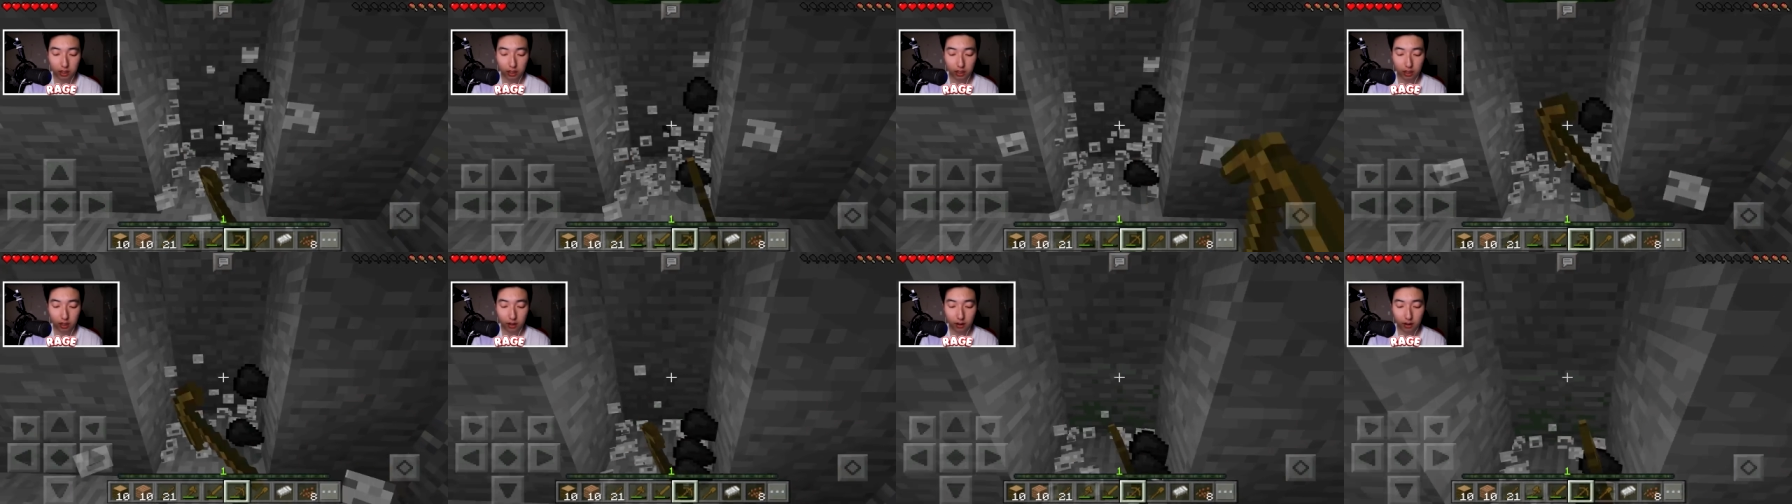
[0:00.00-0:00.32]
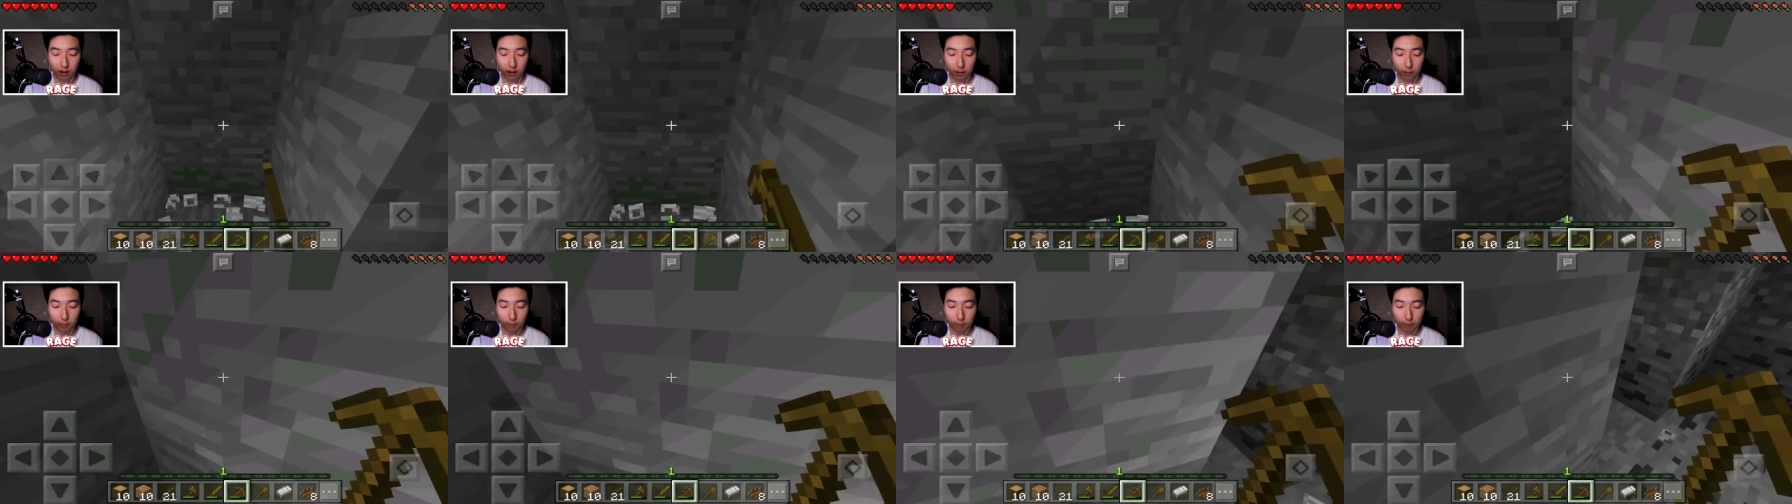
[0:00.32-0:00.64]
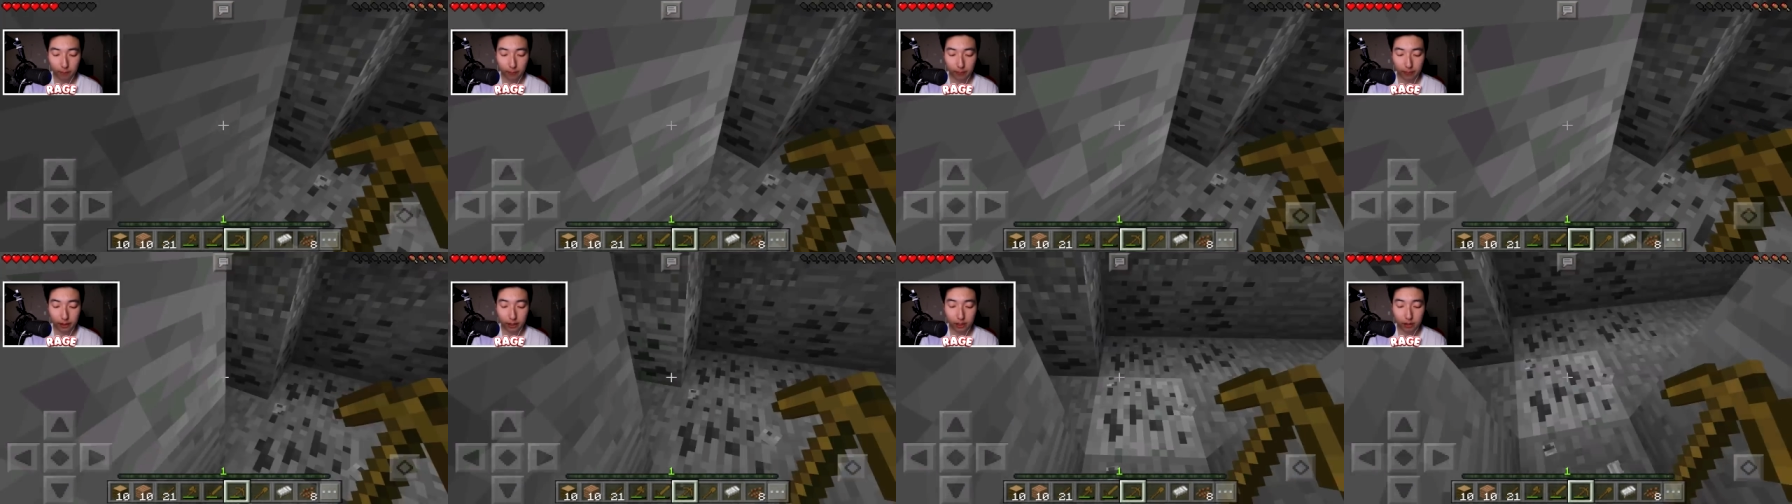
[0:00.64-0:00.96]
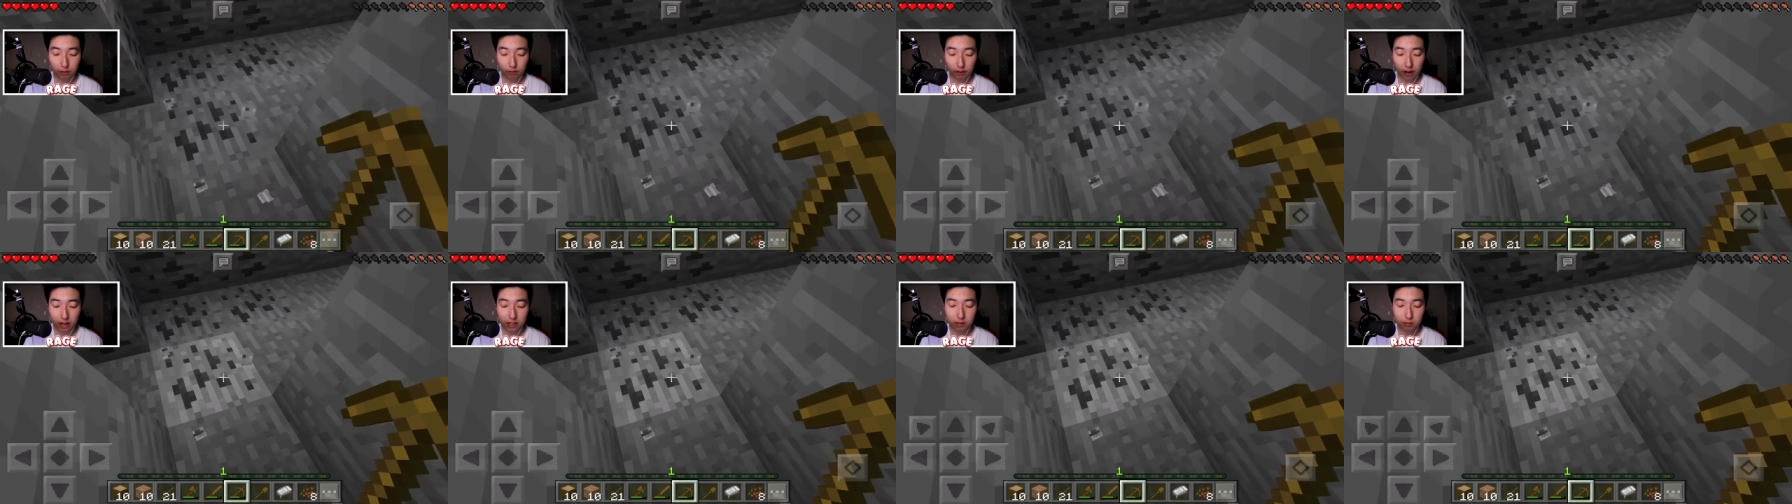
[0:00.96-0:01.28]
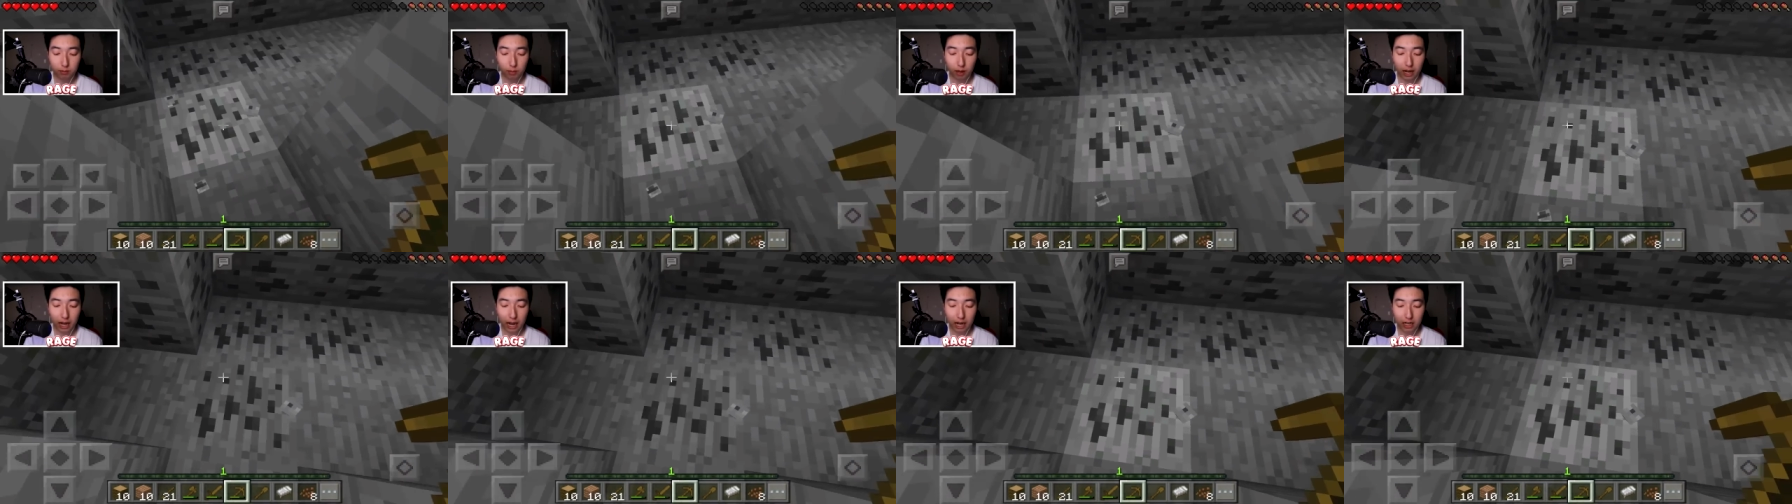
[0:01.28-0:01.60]
Like, the
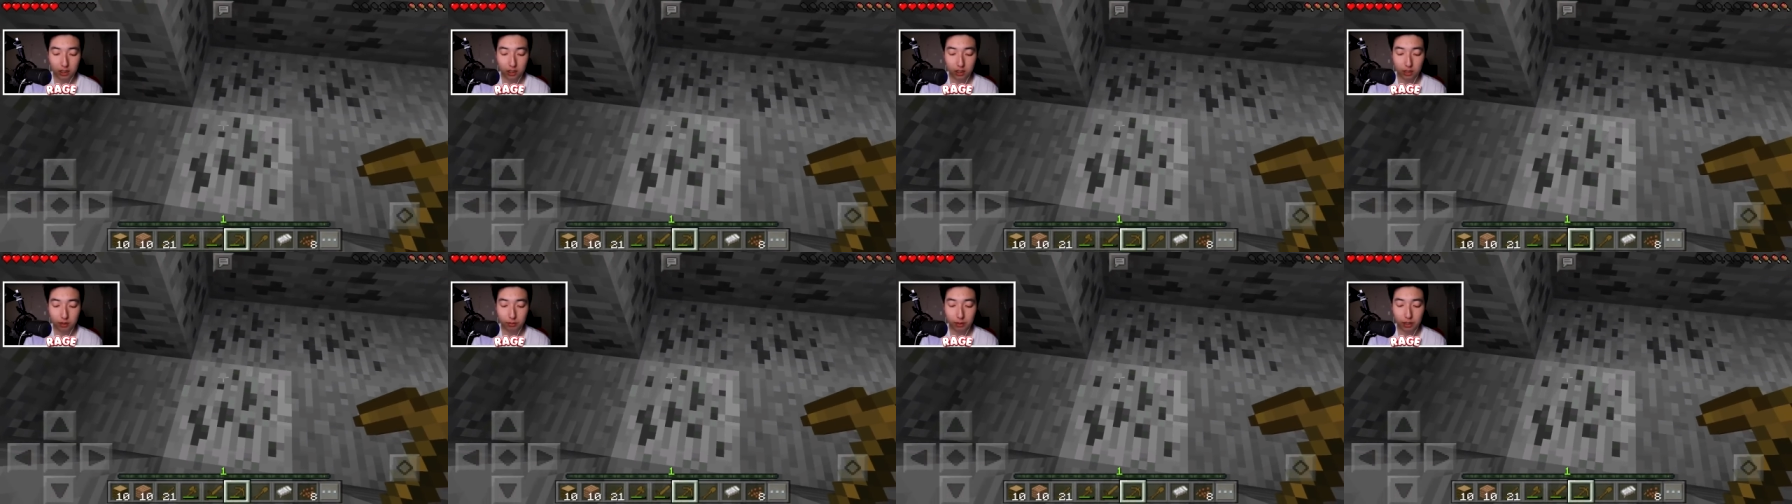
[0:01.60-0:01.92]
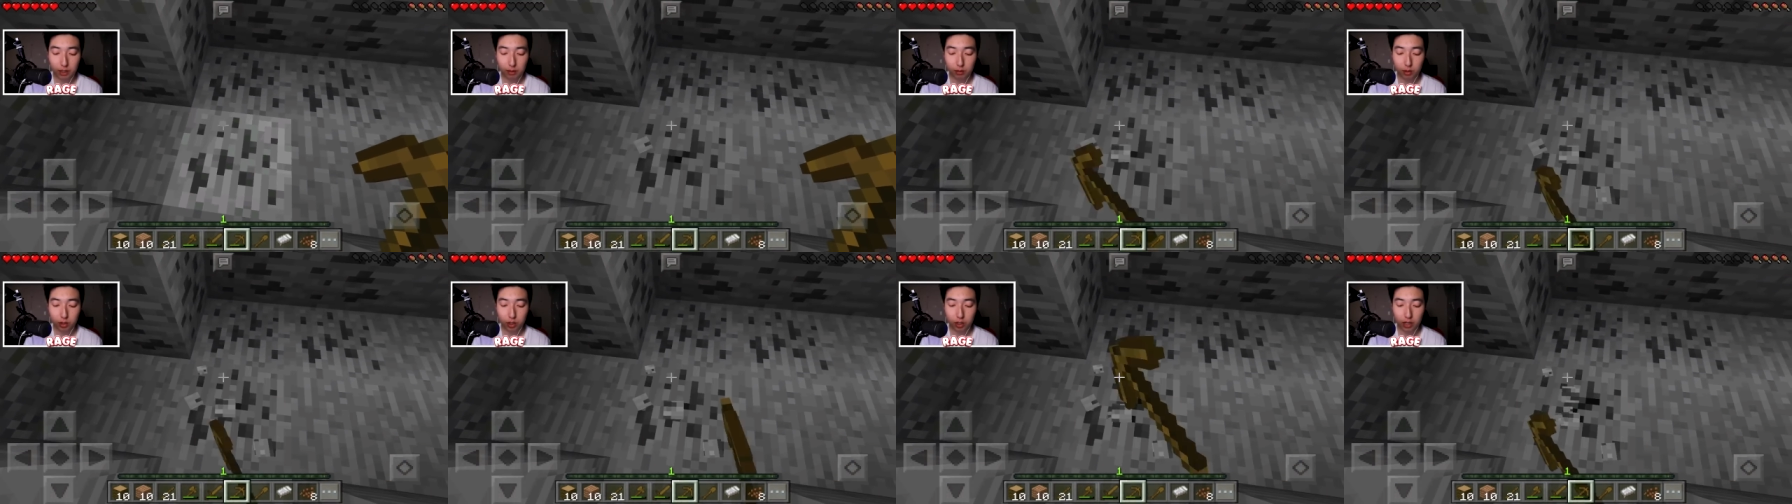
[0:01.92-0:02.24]
device might actually be able